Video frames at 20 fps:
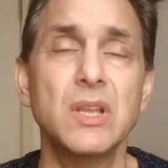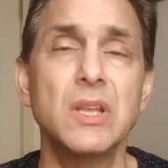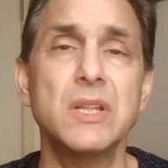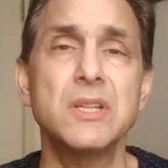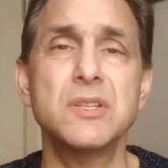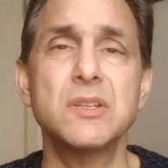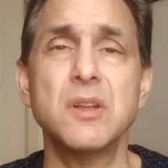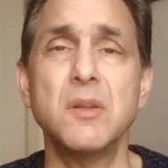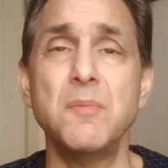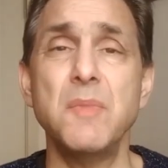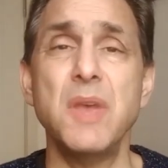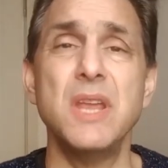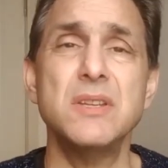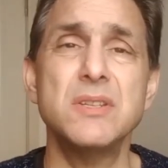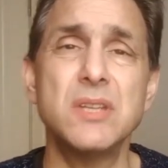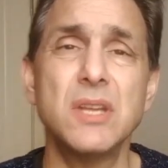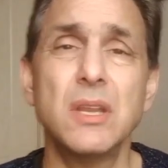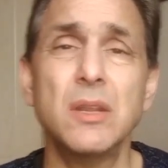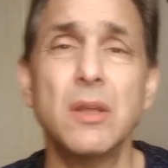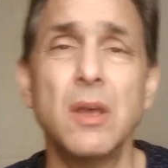It's an
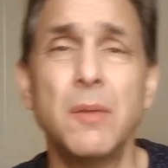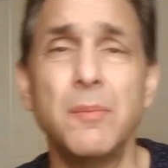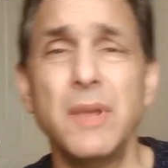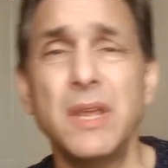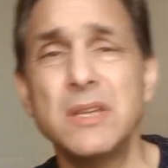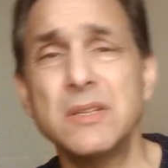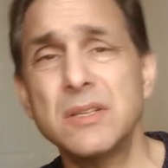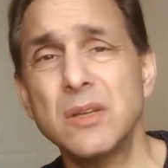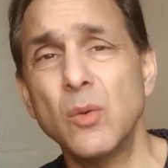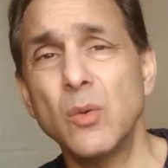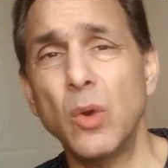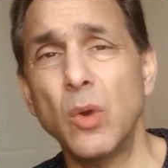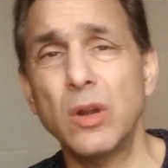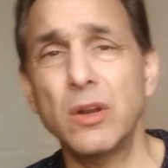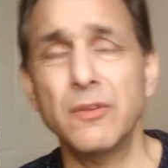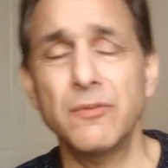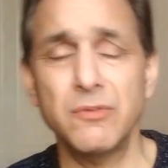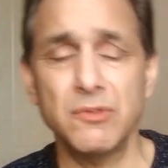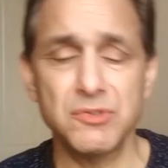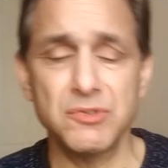amazing, amazing,
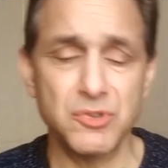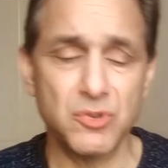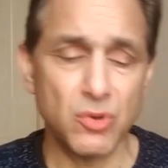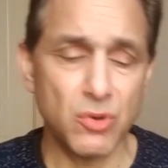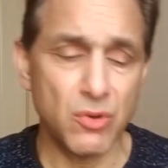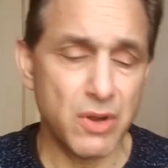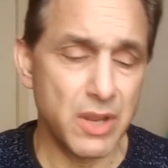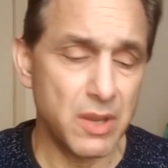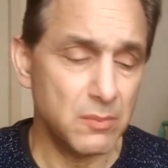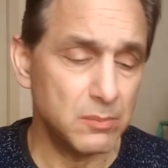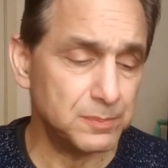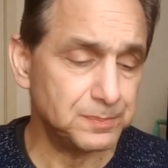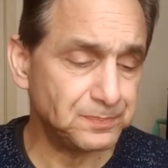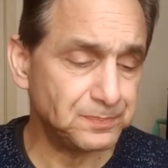wonderful story.